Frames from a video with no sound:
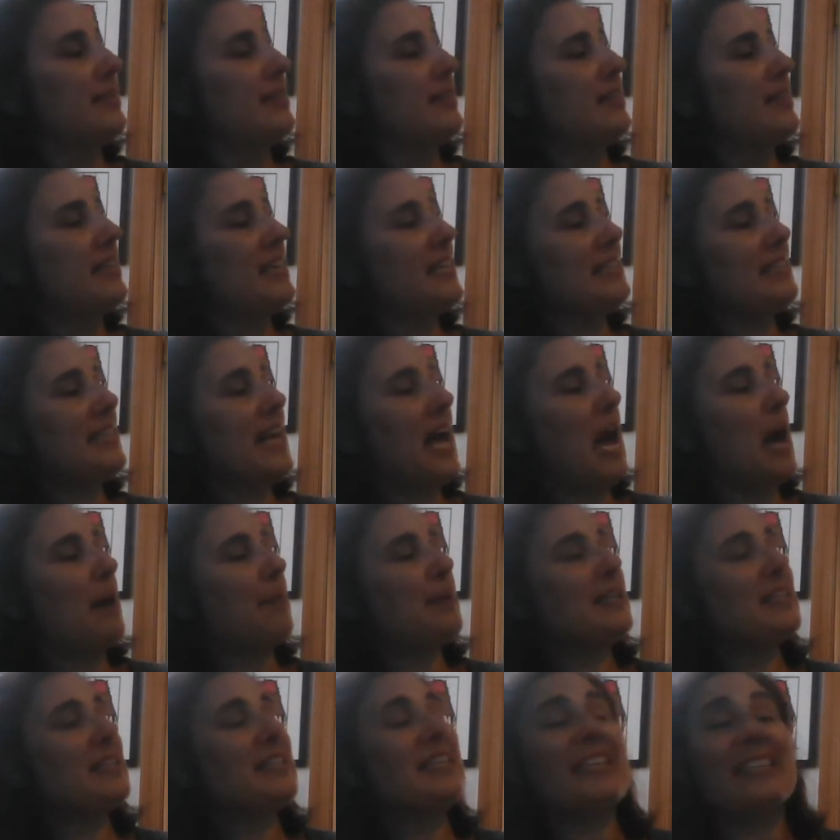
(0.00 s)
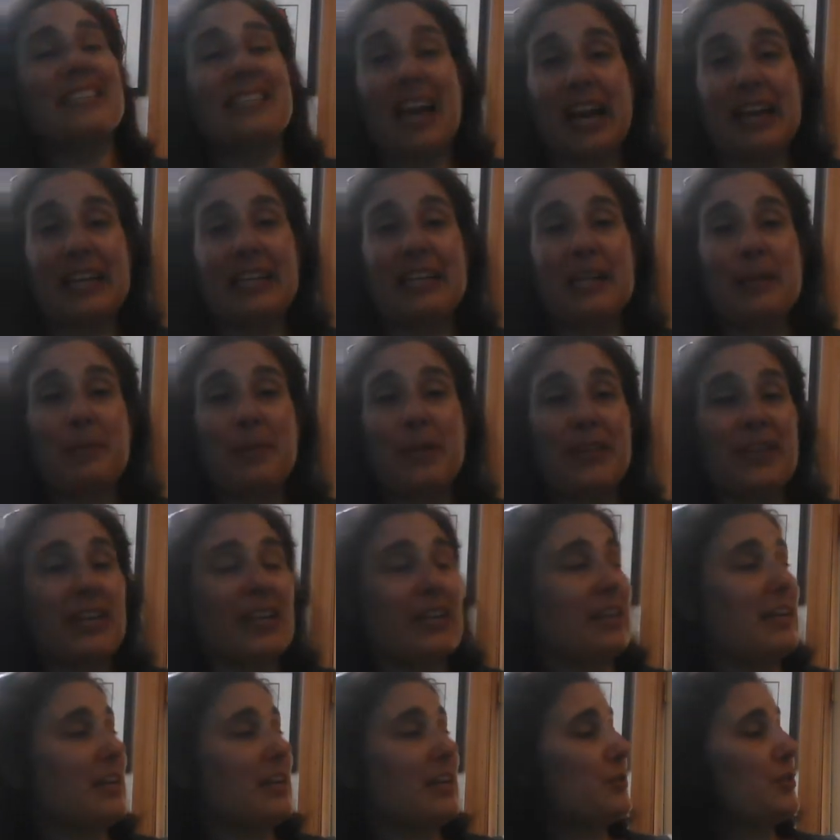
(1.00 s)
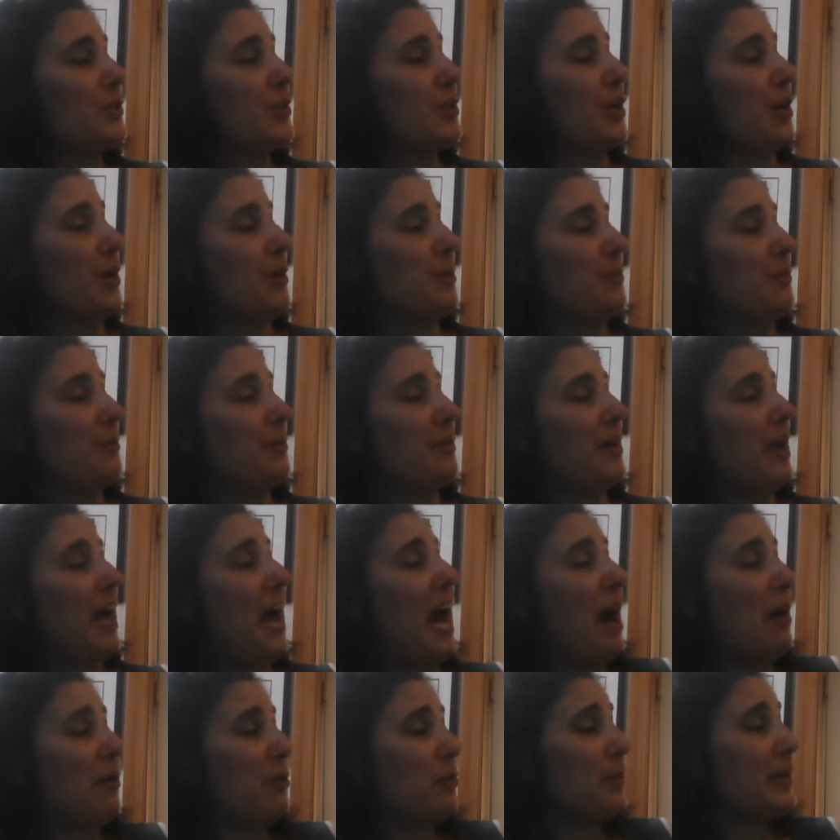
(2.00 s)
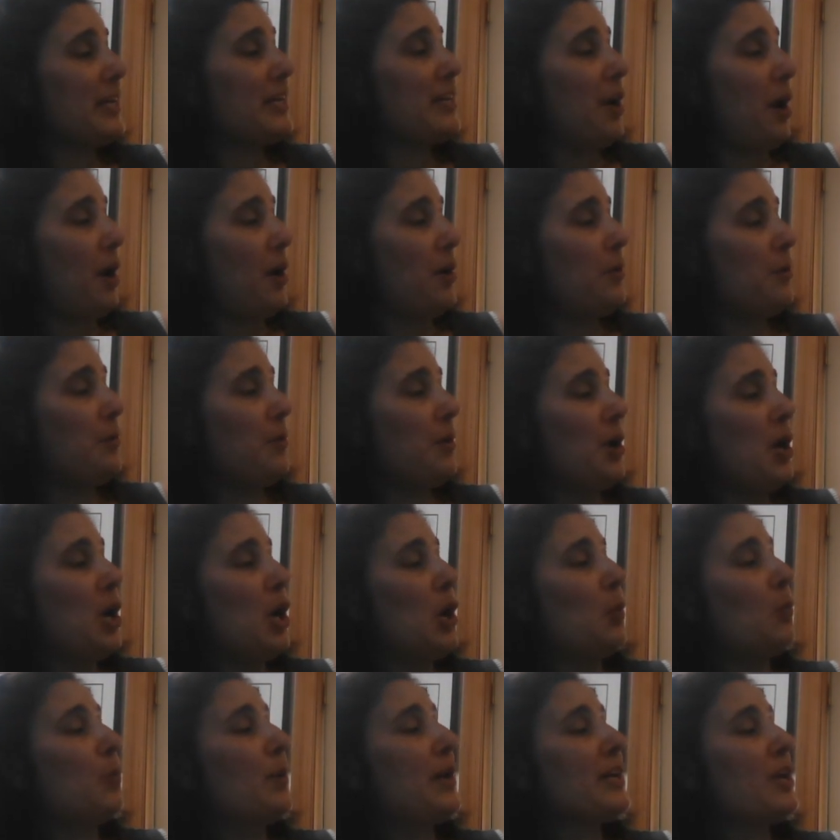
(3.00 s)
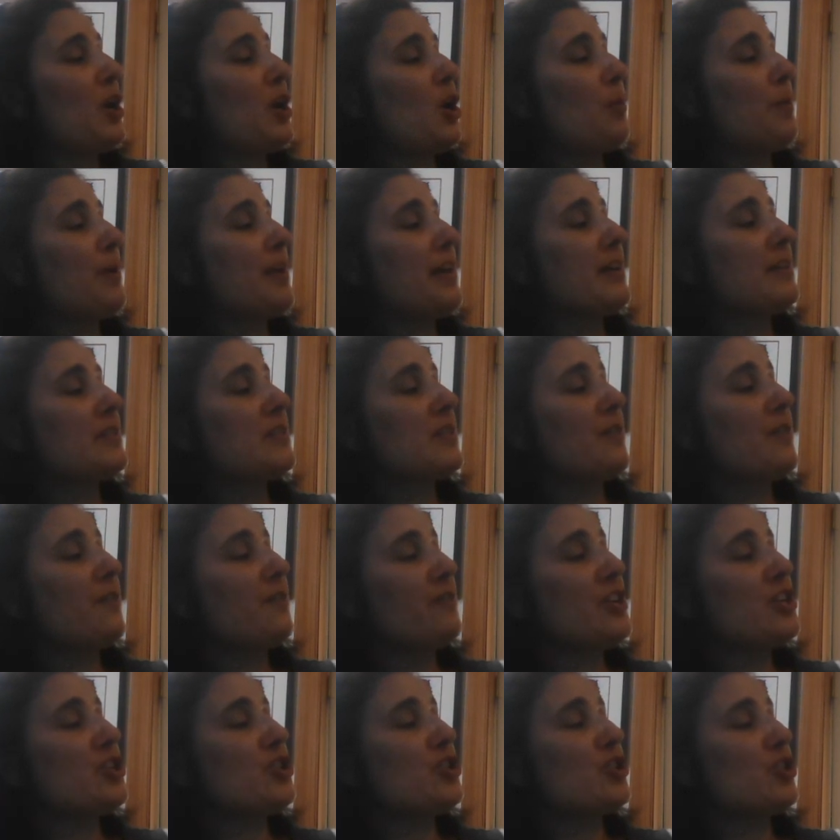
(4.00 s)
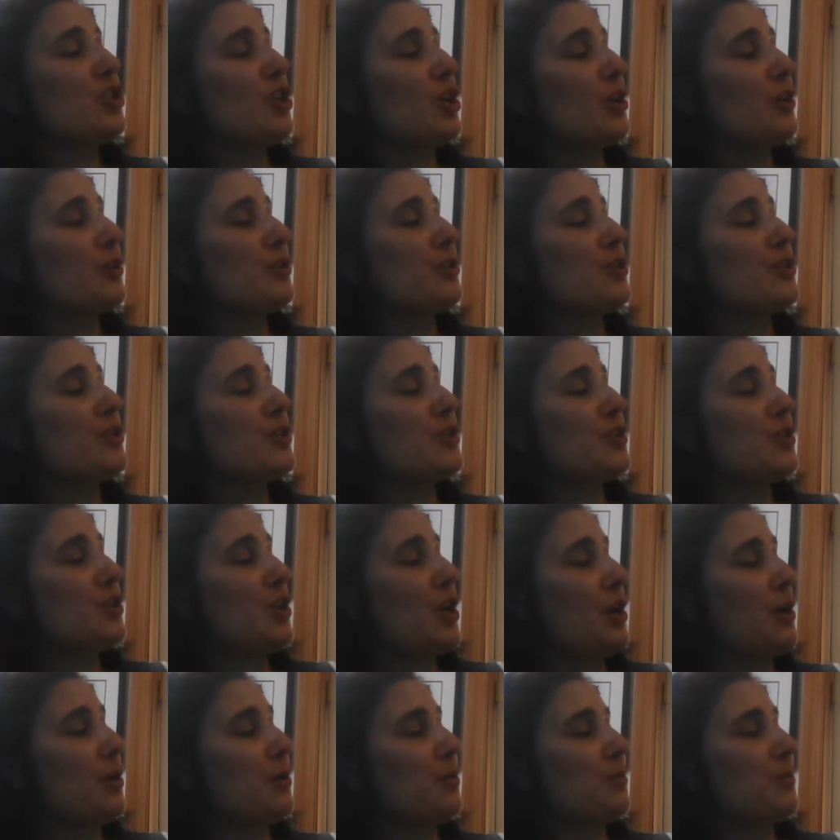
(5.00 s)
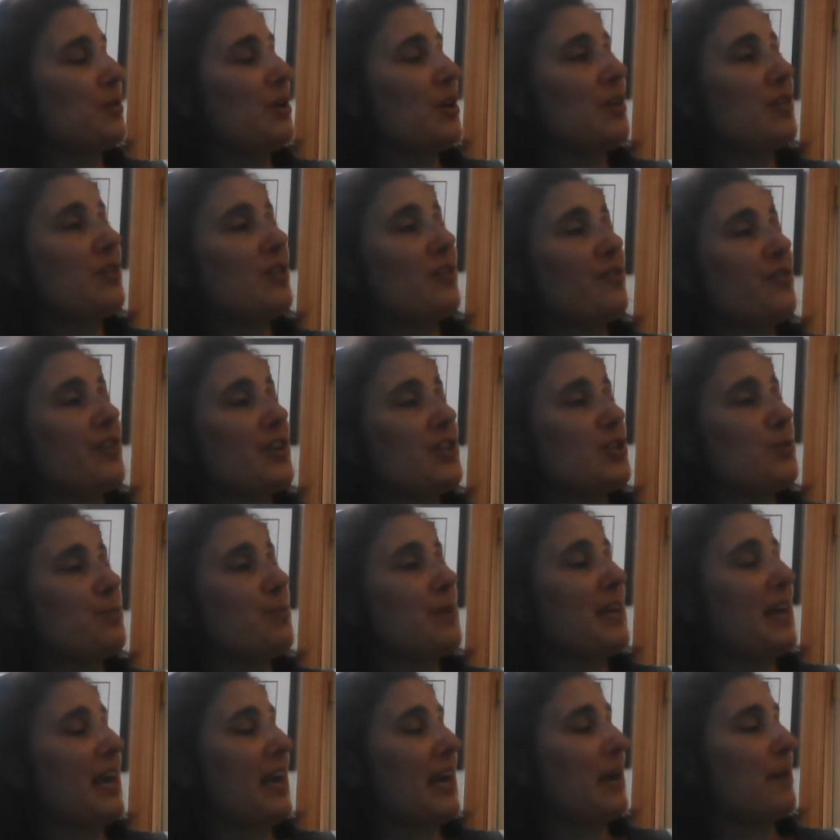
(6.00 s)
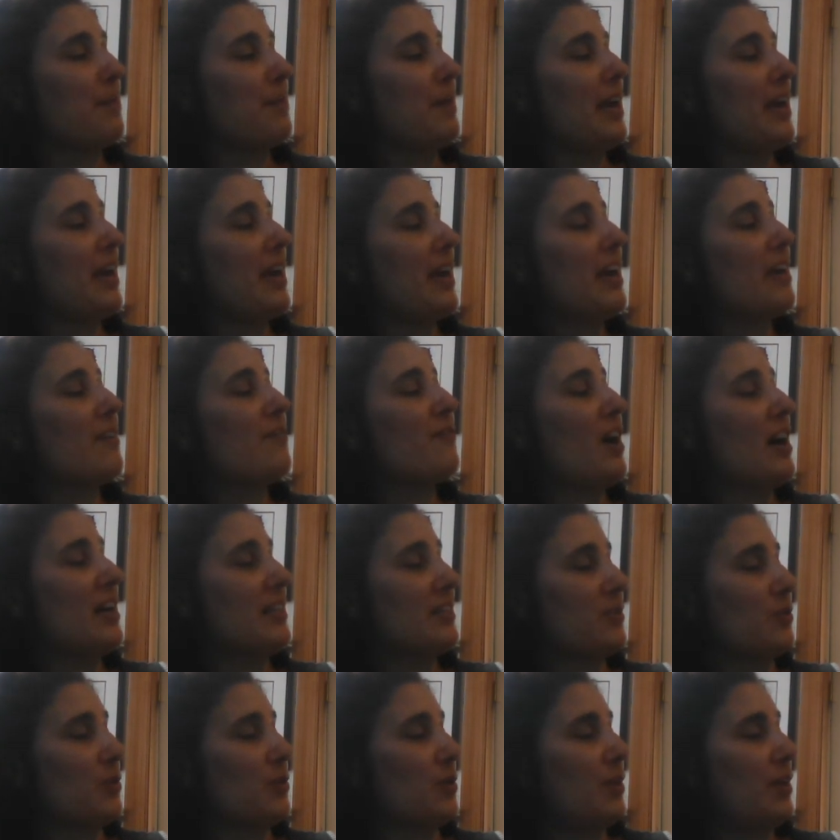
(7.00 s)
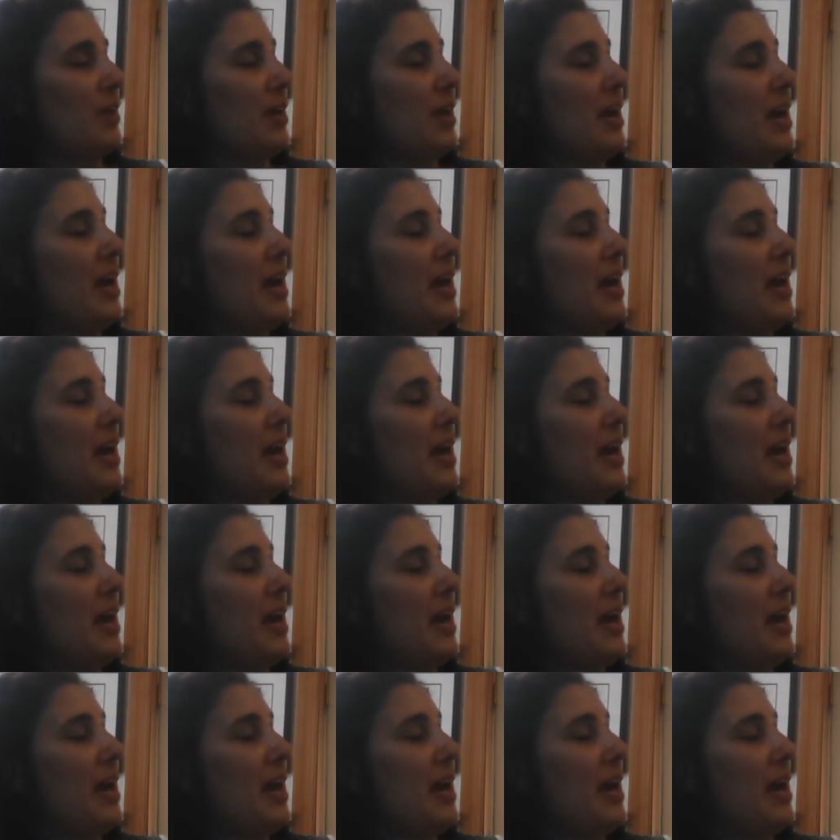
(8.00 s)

This happened 90 million years ago. How do we know? We know because the fish turned to stone, the fish became a fossil.